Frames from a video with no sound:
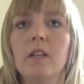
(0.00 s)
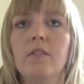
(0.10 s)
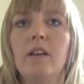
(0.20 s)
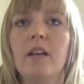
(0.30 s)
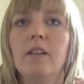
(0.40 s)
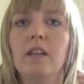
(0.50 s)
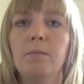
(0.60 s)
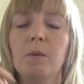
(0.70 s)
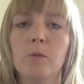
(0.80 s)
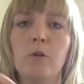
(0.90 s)

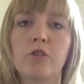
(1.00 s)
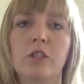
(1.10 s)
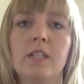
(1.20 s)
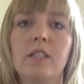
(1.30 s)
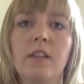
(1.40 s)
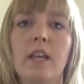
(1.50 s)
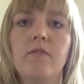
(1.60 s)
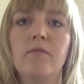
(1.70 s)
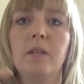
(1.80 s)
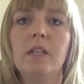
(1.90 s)
are watching this and
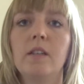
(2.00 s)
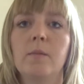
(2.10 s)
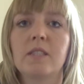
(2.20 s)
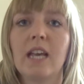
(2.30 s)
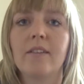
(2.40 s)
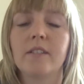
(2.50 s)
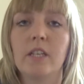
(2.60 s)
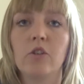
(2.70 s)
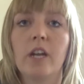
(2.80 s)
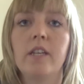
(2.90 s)
they've been in themselves
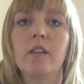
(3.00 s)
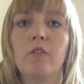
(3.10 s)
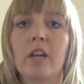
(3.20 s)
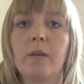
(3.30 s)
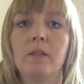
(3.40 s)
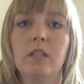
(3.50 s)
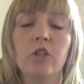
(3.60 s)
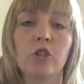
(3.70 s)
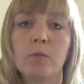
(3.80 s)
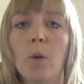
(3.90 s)
and they've got any other recommendations,